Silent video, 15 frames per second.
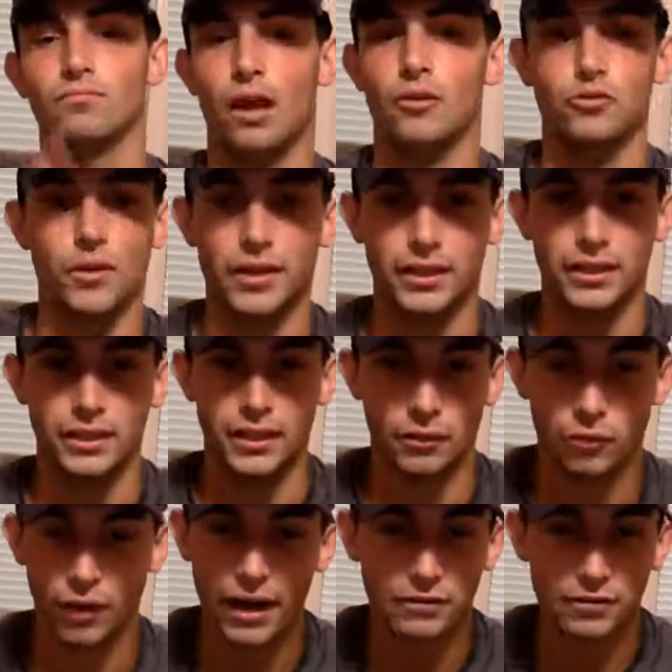I was ready.
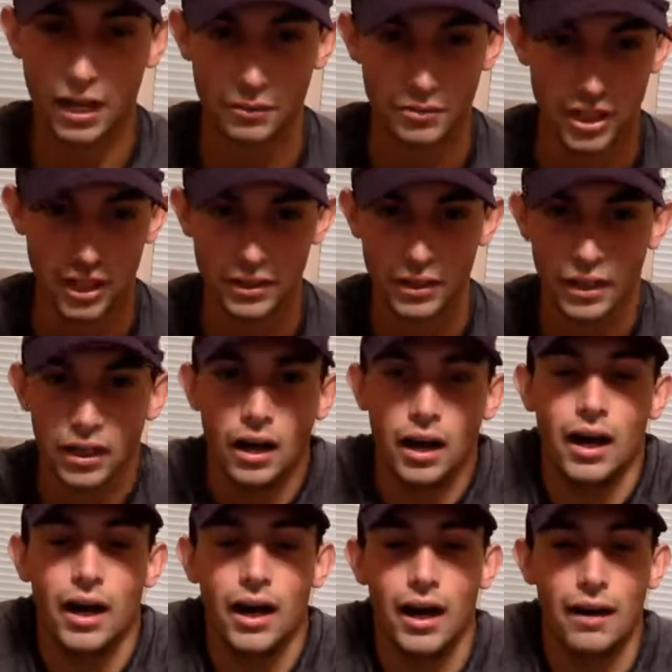Right after that, I was done.
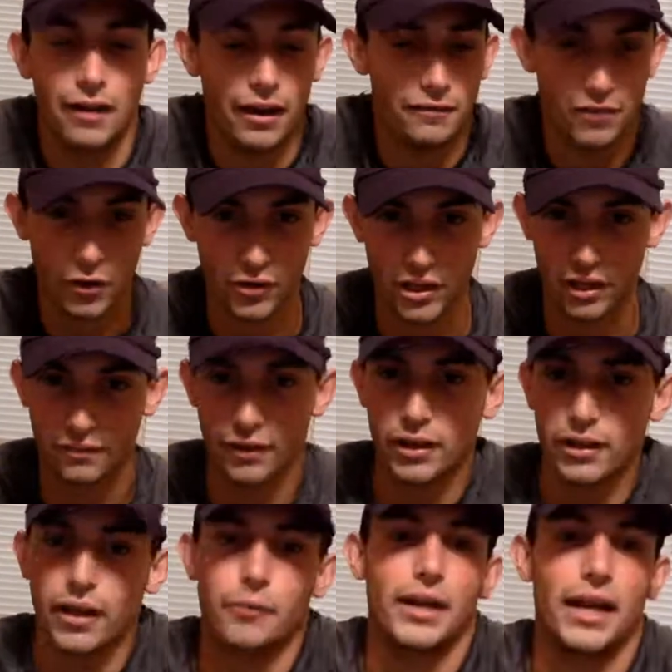I felt good. I felt
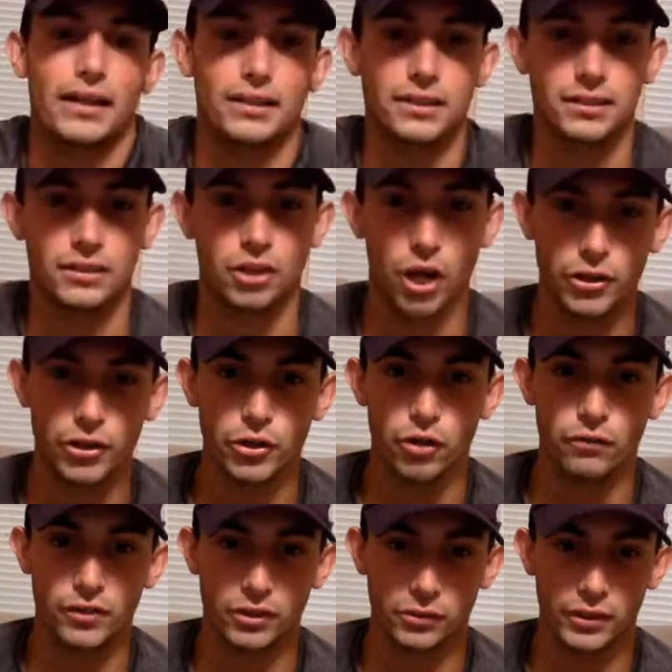like, all right, we got this. Gardner 0
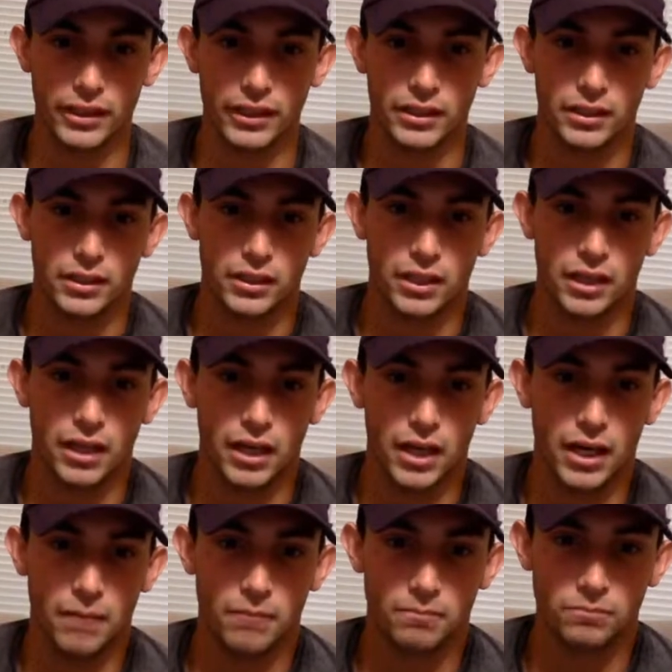for 3.
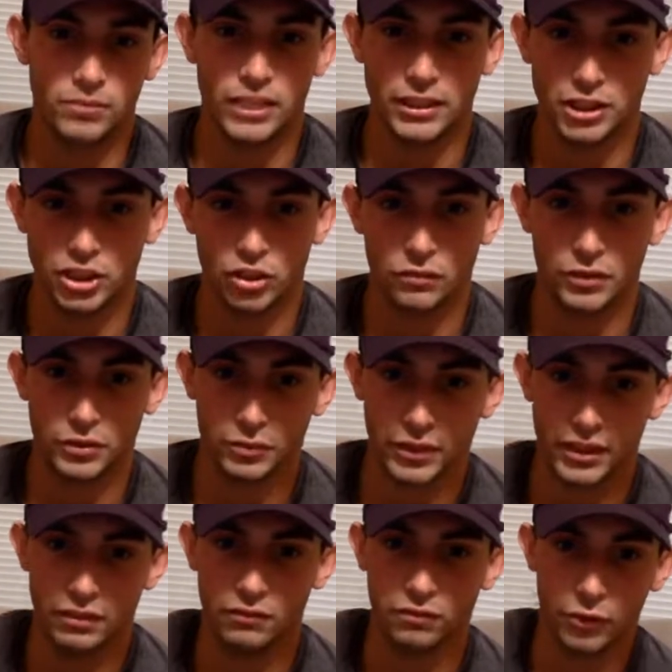Sanchez 0 for
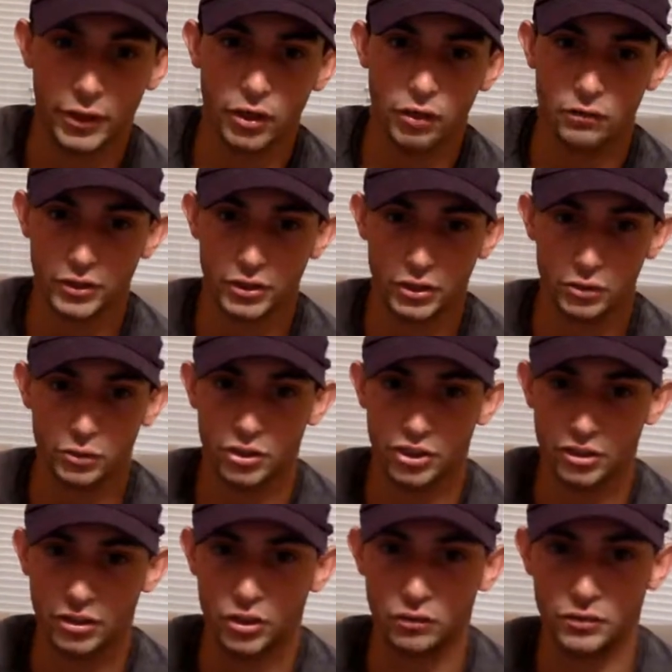3. Voit 0 for 2.
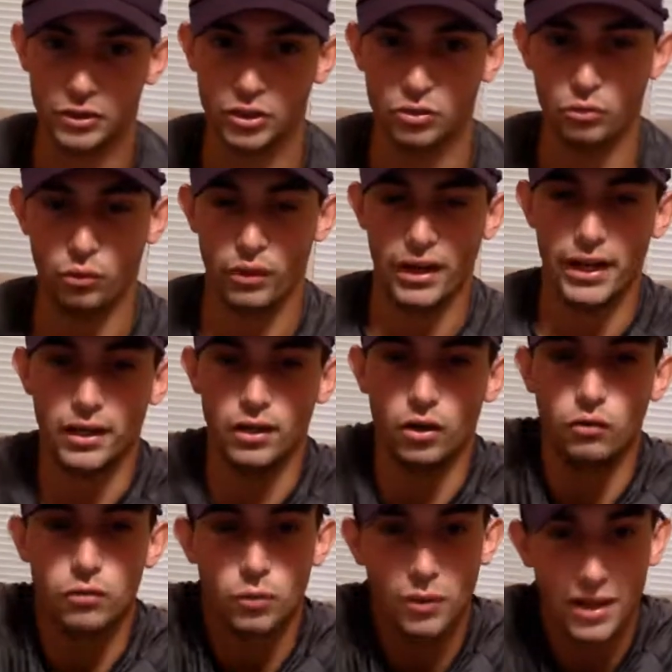Urshela 0 for 2. Wade
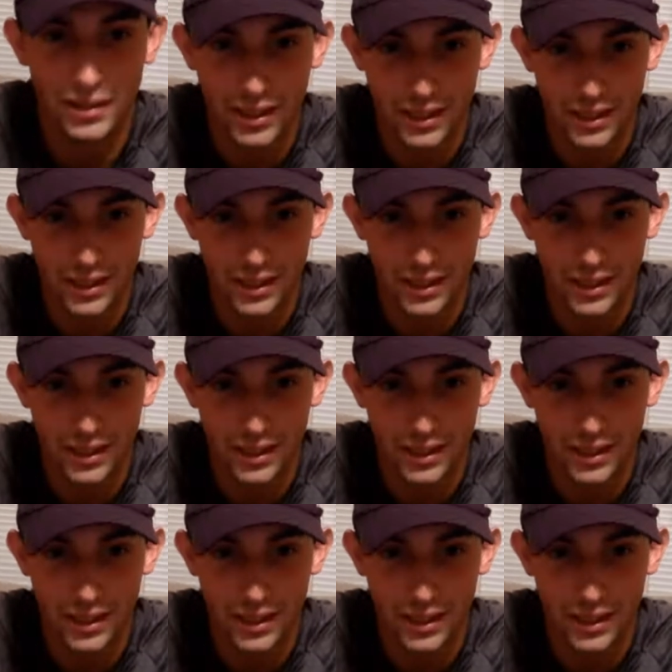0 for 1.